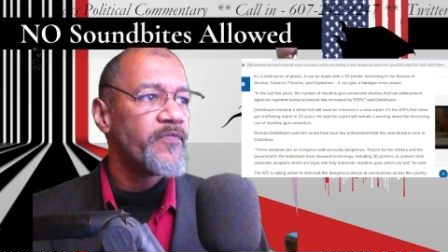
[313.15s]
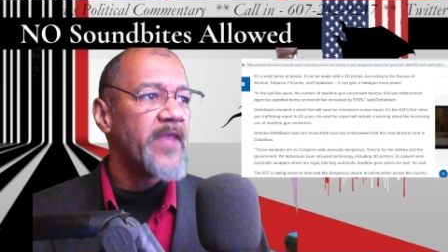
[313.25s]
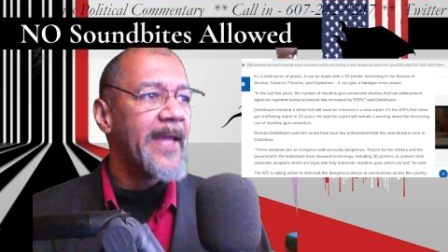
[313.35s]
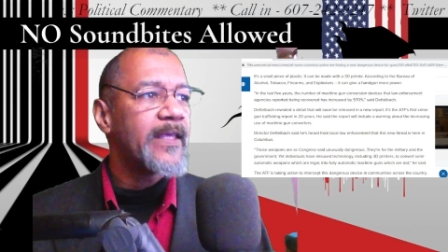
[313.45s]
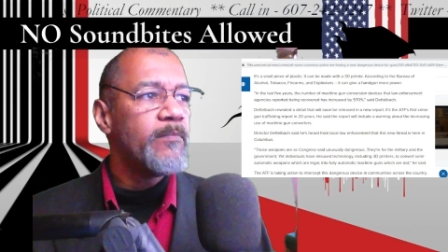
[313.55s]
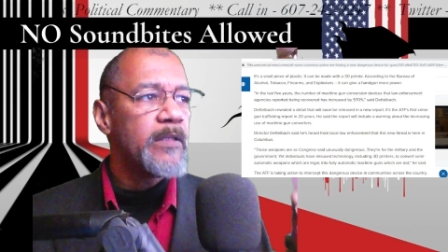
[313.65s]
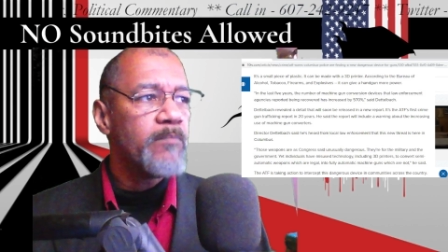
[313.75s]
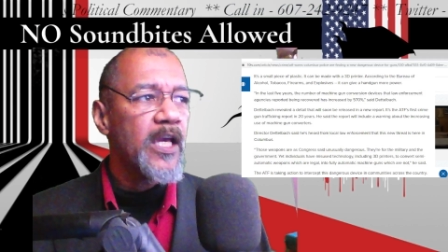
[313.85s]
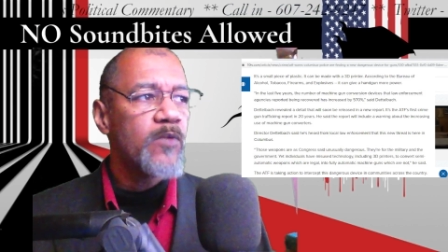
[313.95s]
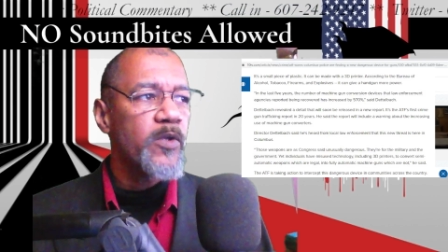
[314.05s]
It can be
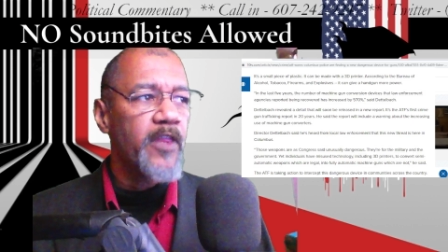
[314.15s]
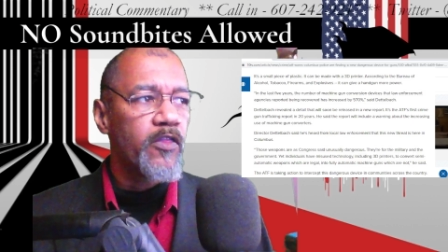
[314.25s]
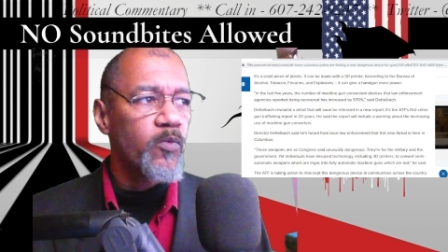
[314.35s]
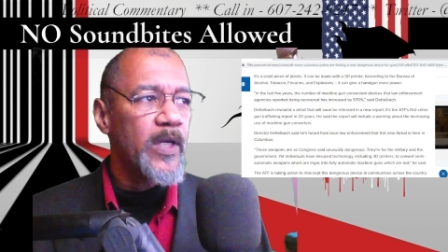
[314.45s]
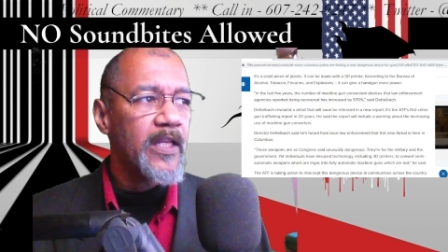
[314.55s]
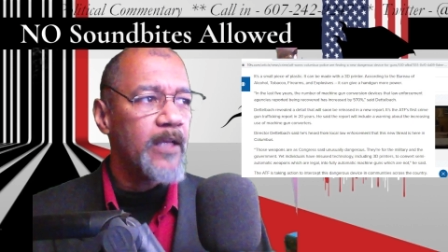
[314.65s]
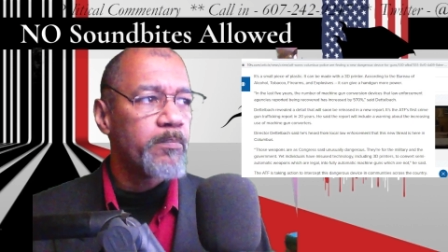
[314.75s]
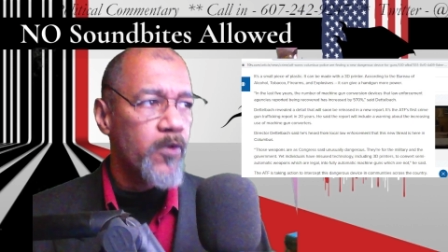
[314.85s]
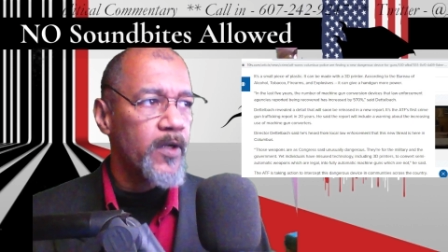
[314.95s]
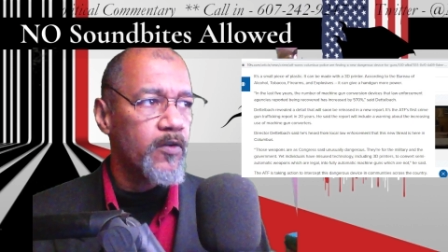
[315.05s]
made with a 3D
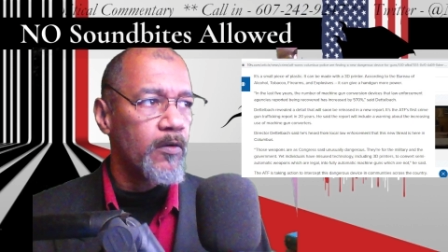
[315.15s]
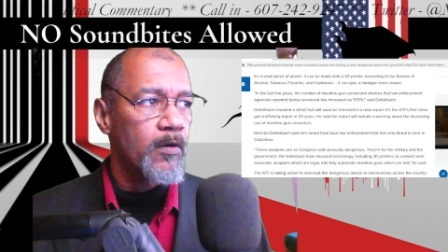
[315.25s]
printer.